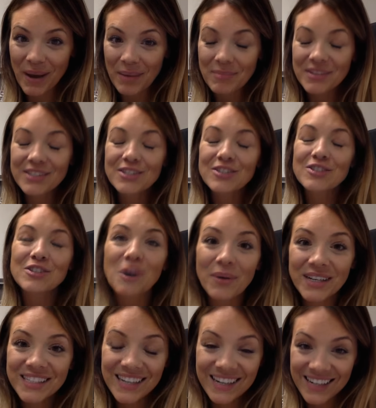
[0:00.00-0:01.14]
I'm so
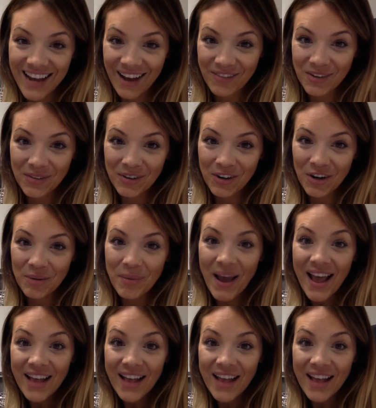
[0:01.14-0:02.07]
excited to have you in the group.